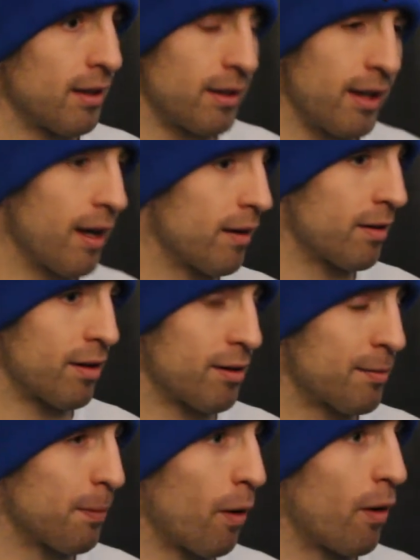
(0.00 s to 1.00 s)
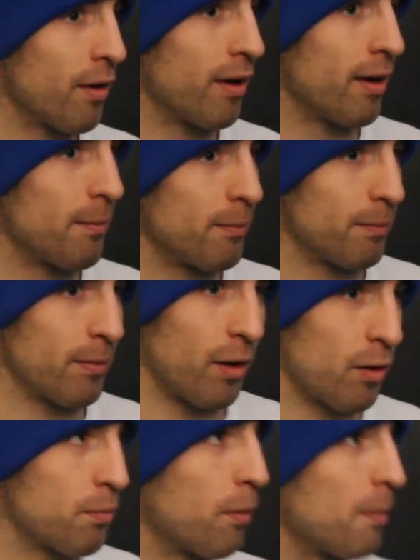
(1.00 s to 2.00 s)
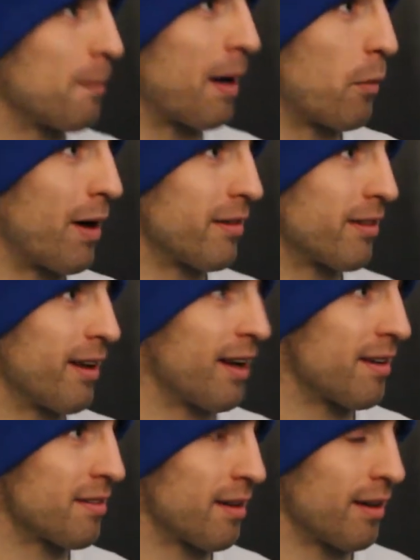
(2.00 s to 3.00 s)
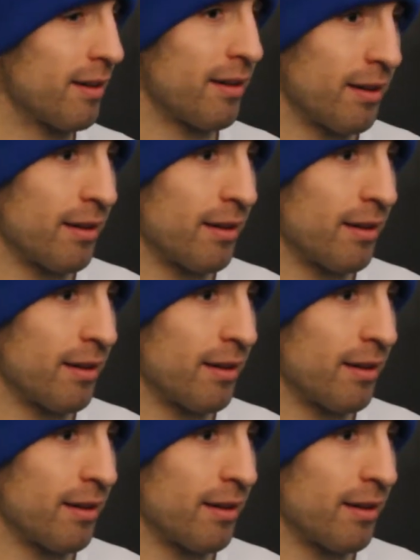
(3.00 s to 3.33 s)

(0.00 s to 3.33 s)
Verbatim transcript: Yeah, it's, it's spot on. Um, I could probably make weight today, so